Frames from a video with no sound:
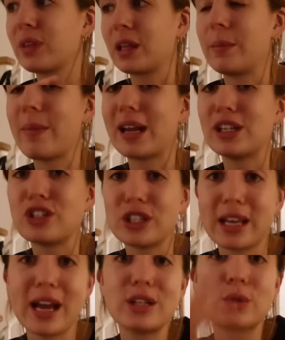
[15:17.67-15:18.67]
and managed to
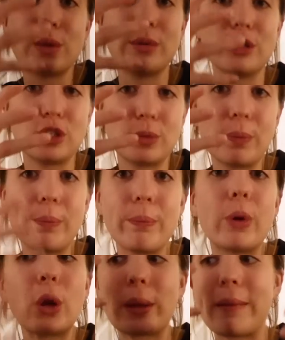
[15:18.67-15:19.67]
get to him and just
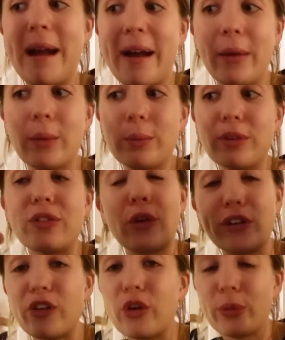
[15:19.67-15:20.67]
pull him out before
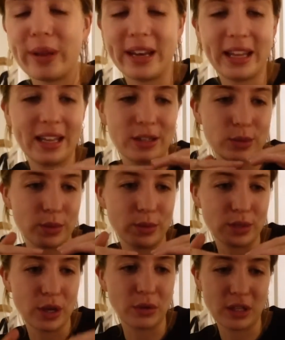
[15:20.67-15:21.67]
he all went in. So he
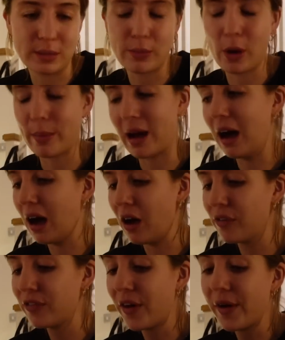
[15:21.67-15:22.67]
was only his bottom
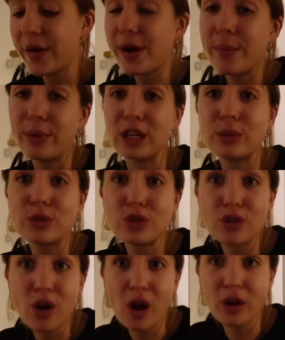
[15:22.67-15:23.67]
half, but he was
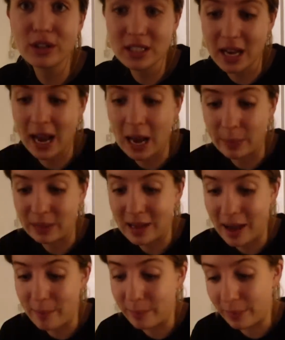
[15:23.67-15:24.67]
not a happy
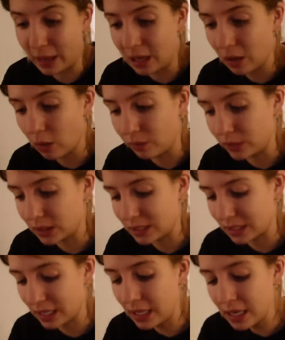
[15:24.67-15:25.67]
camper,
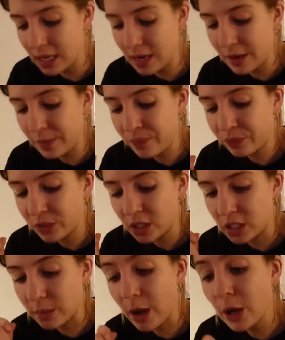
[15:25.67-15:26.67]
obviously.
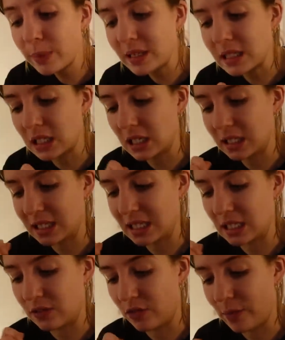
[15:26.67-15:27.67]
So I'm hoping he's learned his
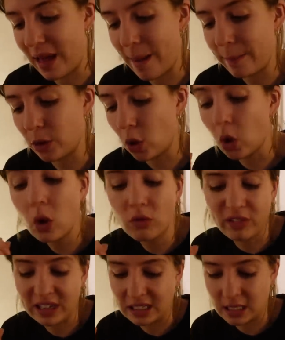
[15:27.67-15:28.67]
lesson from that, but
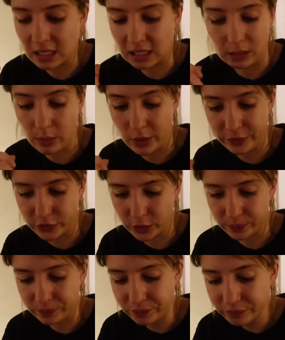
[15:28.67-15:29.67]
realistically he won't have
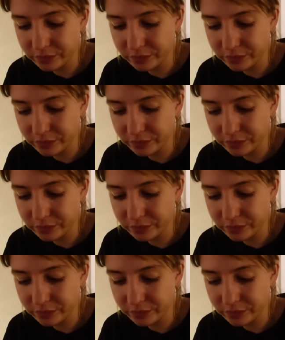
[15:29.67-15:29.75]
done.